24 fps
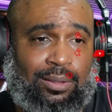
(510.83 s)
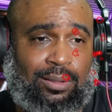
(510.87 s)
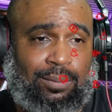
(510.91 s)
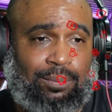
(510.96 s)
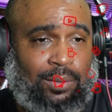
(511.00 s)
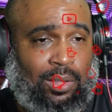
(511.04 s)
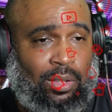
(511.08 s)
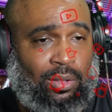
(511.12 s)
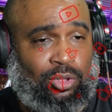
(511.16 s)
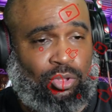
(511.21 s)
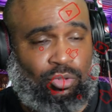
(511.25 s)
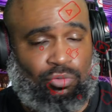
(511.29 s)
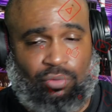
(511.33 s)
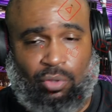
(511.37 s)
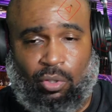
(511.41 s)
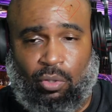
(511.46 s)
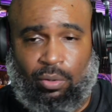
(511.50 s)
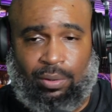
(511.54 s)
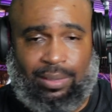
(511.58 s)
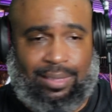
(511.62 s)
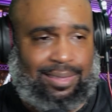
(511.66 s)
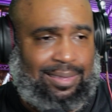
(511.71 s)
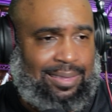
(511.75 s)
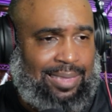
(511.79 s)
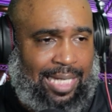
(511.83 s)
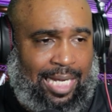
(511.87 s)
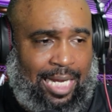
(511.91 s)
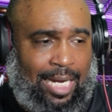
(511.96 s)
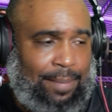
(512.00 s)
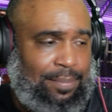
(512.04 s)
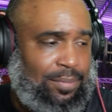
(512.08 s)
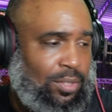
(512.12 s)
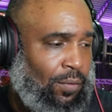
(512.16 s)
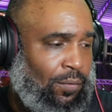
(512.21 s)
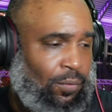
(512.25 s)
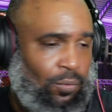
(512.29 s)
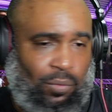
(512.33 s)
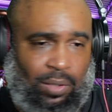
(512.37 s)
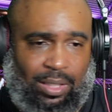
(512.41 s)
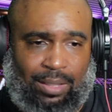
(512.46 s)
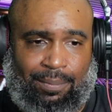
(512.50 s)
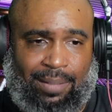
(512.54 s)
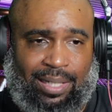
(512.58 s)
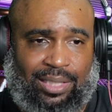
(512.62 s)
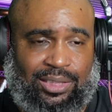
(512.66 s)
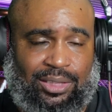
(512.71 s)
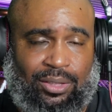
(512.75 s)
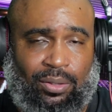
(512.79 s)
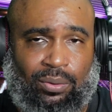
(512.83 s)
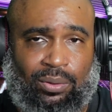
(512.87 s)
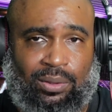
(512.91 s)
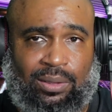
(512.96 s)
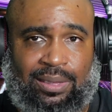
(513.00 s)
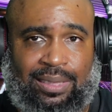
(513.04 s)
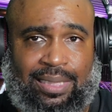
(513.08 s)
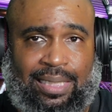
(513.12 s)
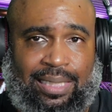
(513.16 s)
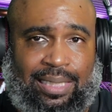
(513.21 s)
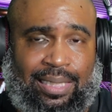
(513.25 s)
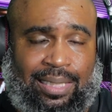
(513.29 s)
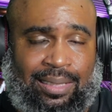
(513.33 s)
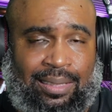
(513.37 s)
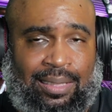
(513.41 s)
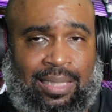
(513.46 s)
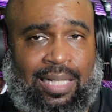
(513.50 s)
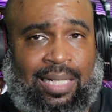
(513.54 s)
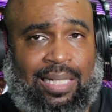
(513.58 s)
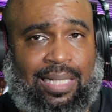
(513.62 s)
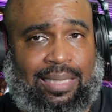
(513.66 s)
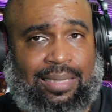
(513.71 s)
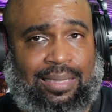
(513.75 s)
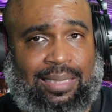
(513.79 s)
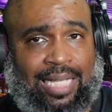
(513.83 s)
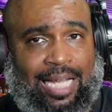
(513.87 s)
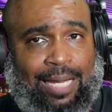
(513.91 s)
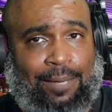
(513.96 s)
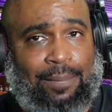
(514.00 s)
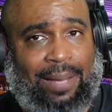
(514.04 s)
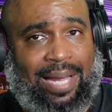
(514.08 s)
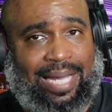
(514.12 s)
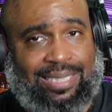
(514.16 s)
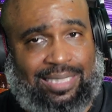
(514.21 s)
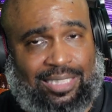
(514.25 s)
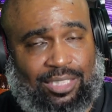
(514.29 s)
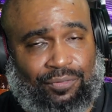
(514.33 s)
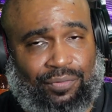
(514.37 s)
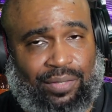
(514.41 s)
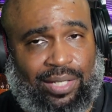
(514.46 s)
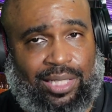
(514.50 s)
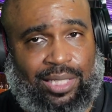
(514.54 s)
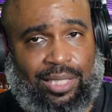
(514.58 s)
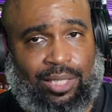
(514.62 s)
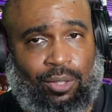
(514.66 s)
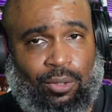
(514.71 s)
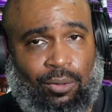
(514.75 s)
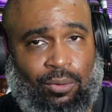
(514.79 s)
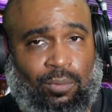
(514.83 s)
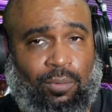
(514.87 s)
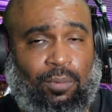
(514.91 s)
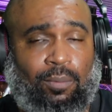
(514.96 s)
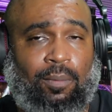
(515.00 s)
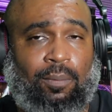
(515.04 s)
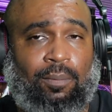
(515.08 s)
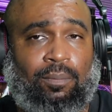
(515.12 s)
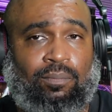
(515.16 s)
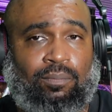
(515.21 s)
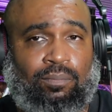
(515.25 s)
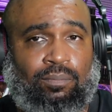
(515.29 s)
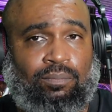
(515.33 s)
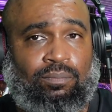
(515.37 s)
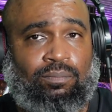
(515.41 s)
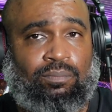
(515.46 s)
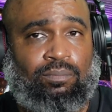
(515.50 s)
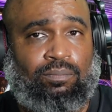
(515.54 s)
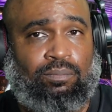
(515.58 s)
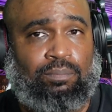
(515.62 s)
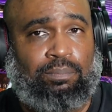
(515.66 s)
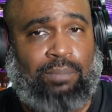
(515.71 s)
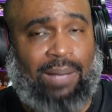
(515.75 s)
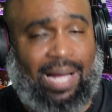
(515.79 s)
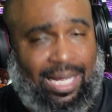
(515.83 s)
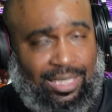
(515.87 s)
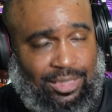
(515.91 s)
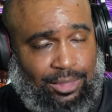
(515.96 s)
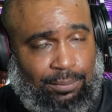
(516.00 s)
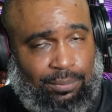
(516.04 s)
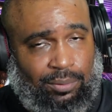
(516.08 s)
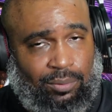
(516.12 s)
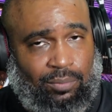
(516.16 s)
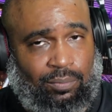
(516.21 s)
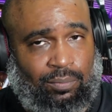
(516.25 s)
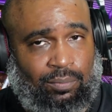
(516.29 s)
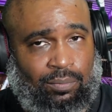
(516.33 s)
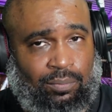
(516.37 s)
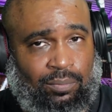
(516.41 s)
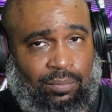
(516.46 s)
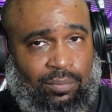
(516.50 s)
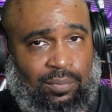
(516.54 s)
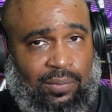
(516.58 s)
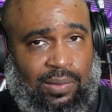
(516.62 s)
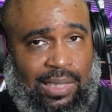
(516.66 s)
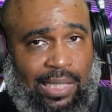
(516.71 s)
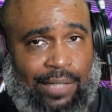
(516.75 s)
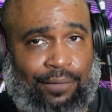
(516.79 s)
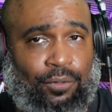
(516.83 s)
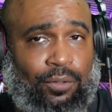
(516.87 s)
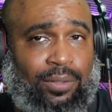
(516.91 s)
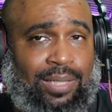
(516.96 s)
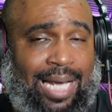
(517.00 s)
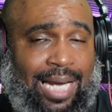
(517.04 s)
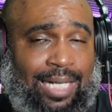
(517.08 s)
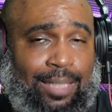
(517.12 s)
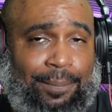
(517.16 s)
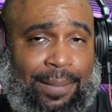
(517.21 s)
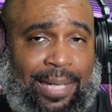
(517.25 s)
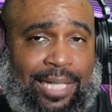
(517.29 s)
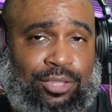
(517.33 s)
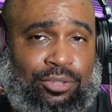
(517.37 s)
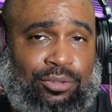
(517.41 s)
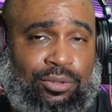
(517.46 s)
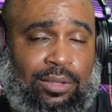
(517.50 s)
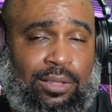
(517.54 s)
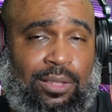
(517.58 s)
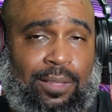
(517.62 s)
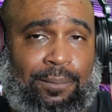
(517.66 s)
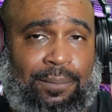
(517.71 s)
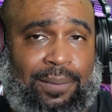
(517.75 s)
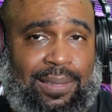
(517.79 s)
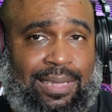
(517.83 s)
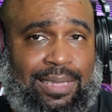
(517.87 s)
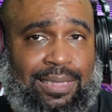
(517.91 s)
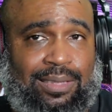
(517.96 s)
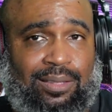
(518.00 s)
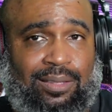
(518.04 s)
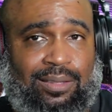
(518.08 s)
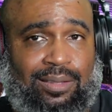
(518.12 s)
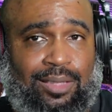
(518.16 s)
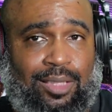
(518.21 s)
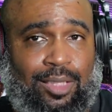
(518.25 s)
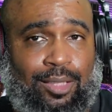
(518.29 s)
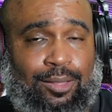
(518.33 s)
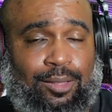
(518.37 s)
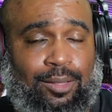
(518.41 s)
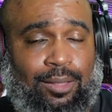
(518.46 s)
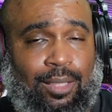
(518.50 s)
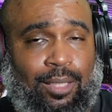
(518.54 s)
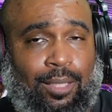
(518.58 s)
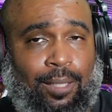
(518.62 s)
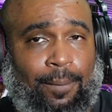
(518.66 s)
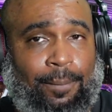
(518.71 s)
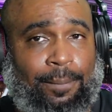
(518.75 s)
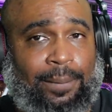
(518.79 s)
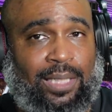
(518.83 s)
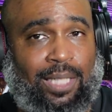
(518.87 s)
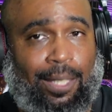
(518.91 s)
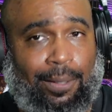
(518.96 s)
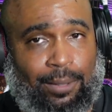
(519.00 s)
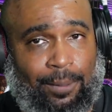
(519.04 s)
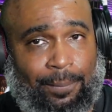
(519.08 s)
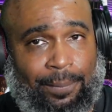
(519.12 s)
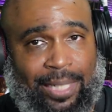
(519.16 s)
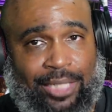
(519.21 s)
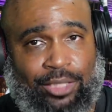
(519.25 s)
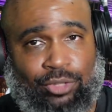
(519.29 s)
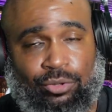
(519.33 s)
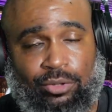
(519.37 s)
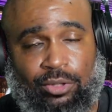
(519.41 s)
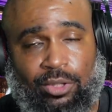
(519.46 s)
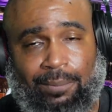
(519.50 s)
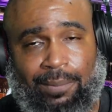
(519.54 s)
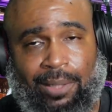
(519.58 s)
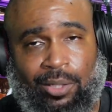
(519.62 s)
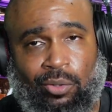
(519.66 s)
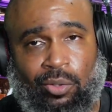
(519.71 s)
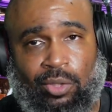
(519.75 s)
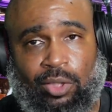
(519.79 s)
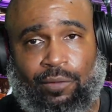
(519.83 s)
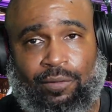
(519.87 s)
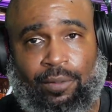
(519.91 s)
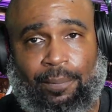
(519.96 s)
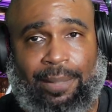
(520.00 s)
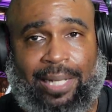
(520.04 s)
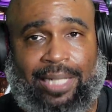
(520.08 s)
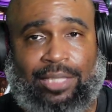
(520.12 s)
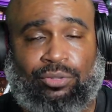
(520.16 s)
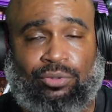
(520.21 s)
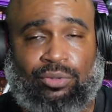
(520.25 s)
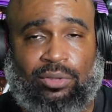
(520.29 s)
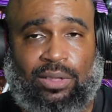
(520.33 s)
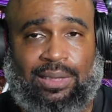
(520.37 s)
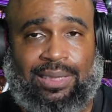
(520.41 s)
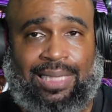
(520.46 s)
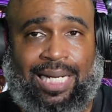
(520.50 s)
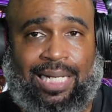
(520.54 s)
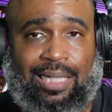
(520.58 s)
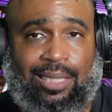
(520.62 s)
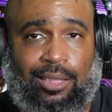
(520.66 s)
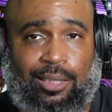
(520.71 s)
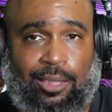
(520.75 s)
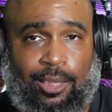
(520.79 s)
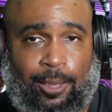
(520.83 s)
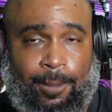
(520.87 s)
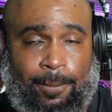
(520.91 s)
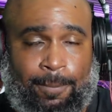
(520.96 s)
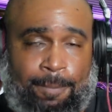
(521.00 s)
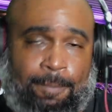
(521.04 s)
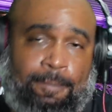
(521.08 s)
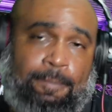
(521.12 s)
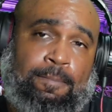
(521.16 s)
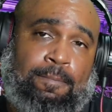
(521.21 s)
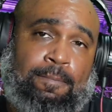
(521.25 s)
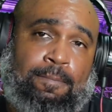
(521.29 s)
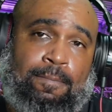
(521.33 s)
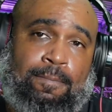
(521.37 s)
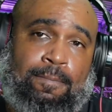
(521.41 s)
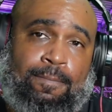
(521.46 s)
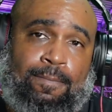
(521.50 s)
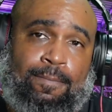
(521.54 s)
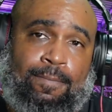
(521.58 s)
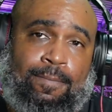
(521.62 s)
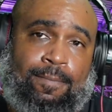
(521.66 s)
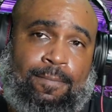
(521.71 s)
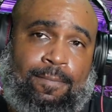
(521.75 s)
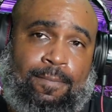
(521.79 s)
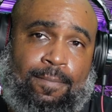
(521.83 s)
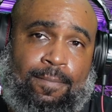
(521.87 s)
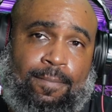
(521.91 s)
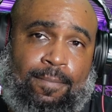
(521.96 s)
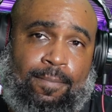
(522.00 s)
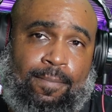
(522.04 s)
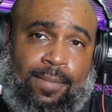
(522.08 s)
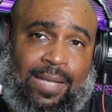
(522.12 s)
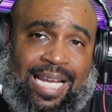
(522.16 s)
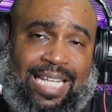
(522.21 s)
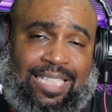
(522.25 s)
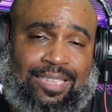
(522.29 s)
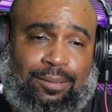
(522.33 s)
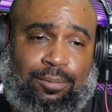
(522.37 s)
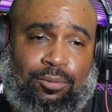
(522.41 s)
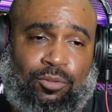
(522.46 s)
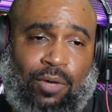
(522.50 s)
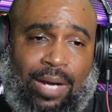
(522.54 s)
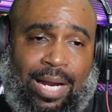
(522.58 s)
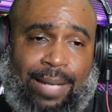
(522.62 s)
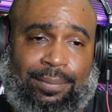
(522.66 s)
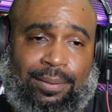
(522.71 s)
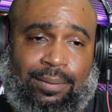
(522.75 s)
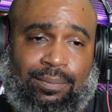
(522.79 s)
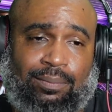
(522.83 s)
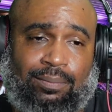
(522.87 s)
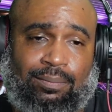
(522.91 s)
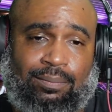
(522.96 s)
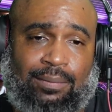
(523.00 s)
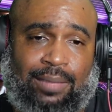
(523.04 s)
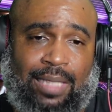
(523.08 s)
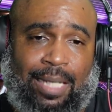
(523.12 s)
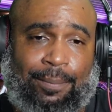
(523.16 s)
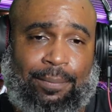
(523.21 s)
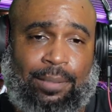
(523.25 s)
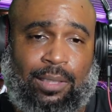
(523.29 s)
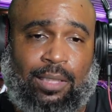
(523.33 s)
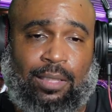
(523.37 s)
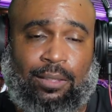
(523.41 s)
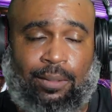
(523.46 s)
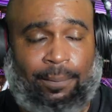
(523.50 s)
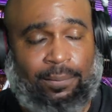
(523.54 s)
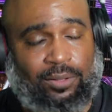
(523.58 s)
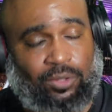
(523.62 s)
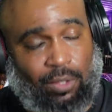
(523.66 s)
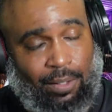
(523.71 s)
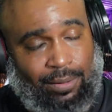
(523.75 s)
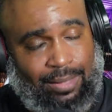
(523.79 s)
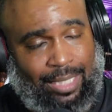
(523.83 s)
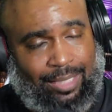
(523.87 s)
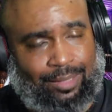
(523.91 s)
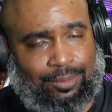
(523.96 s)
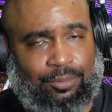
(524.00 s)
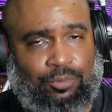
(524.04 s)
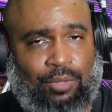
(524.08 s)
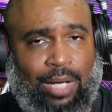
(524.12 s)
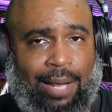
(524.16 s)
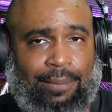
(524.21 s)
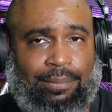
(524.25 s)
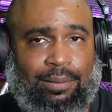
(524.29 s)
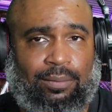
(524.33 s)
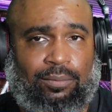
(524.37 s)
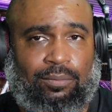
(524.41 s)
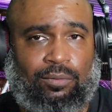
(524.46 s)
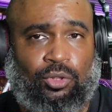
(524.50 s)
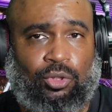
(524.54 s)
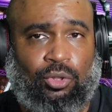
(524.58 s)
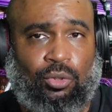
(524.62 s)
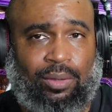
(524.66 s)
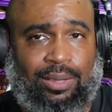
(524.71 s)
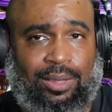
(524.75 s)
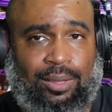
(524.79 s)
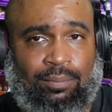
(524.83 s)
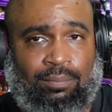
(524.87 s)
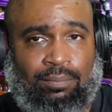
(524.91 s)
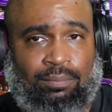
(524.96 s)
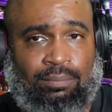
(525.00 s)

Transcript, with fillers: I'm going to scroll these names over one of my shoulders again. They made this video possible. And if you're not a Patreon, please consider uh, becoming a Patreon by going over to patreon.com and subscribing. And be- I'm sorry, not subscribing, joining.